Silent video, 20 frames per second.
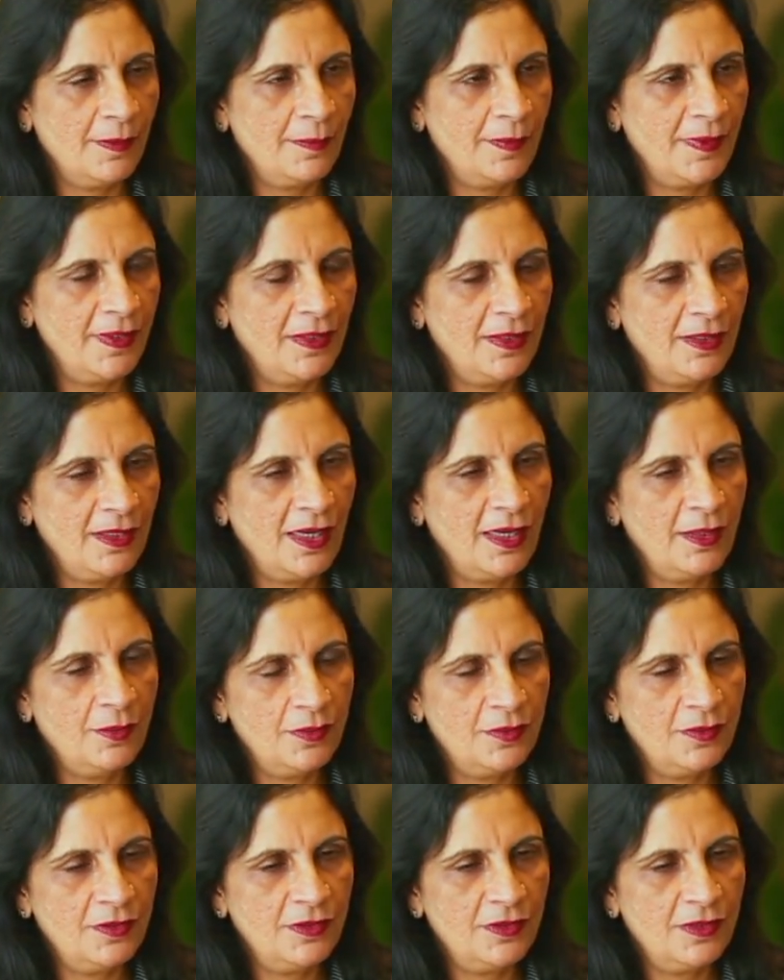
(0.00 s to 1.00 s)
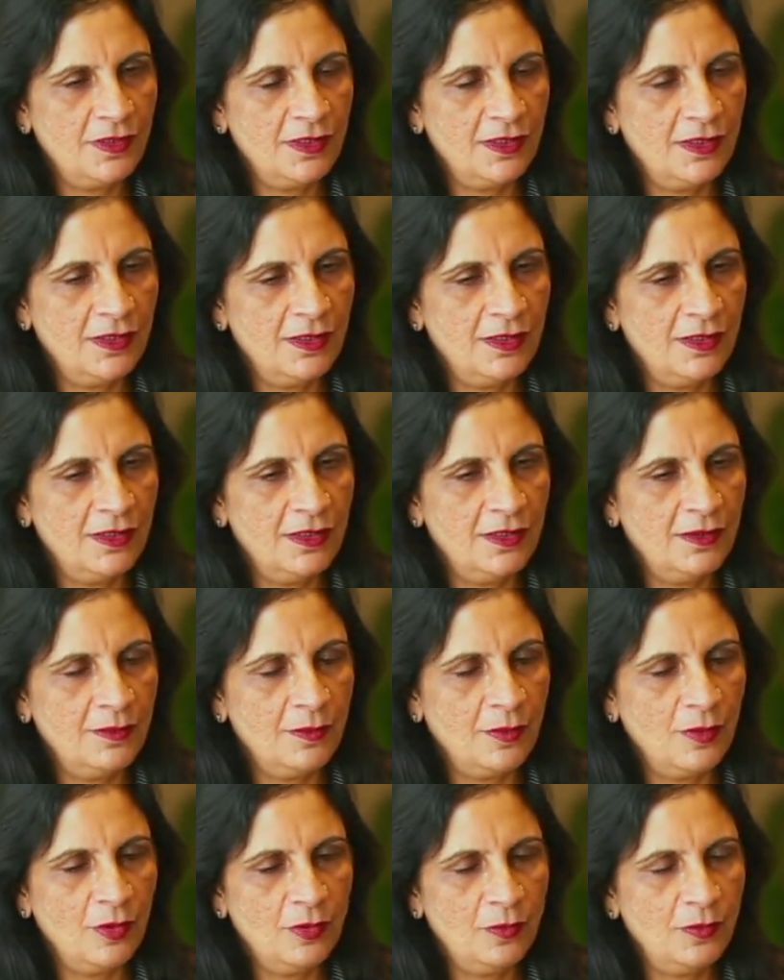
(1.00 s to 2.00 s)
and I would
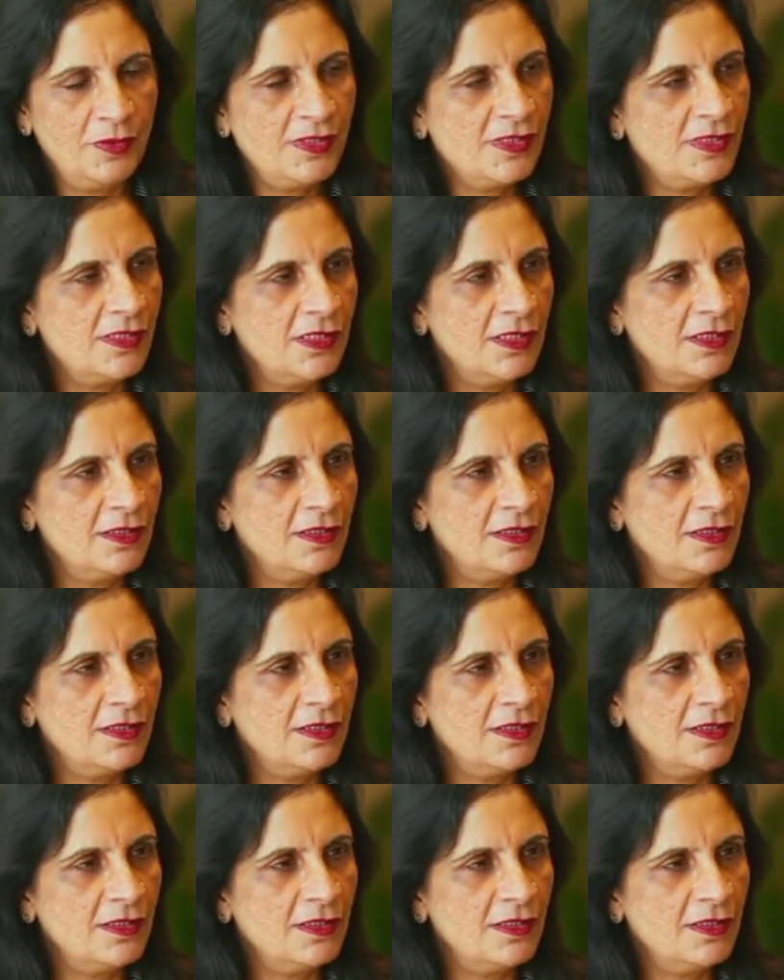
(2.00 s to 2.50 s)
always stick